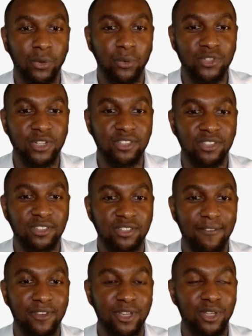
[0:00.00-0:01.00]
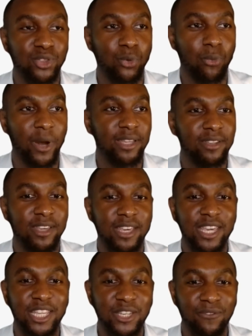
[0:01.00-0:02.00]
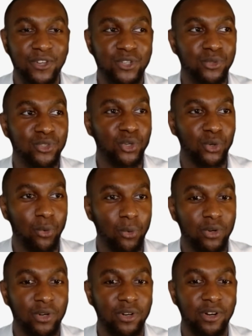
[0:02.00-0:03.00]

just having the right individuals in your corner,